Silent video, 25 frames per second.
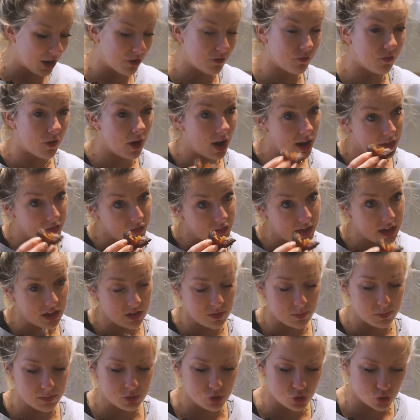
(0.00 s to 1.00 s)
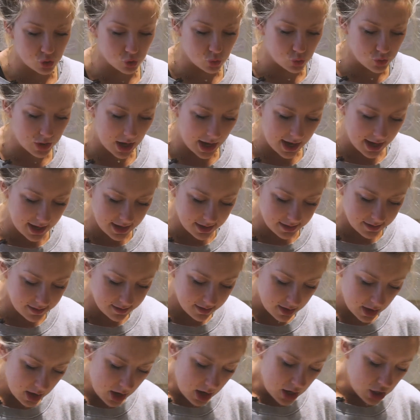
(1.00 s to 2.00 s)
find these medjool dates,
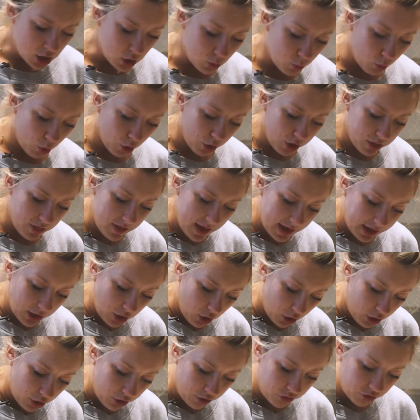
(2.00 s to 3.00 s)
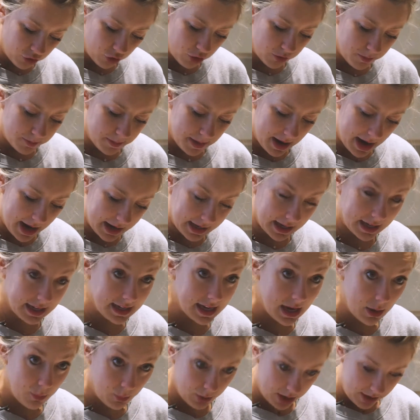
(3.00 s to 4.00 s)
you want to then go to the supermarket and
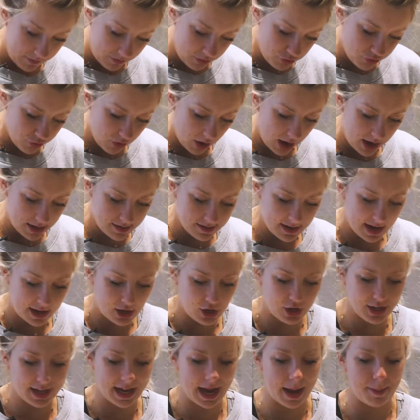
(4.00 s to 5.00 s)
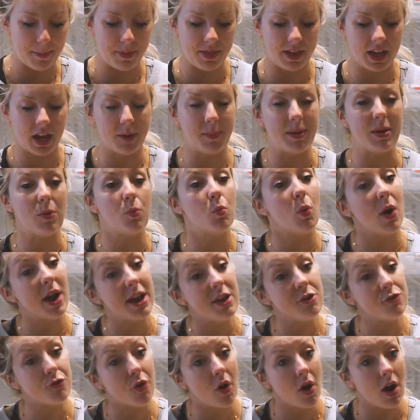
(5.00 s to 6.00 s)
get whatever dried date you can, but they're going to be way
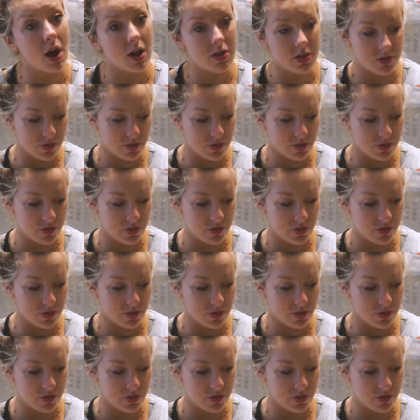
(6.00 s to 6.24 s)
drier than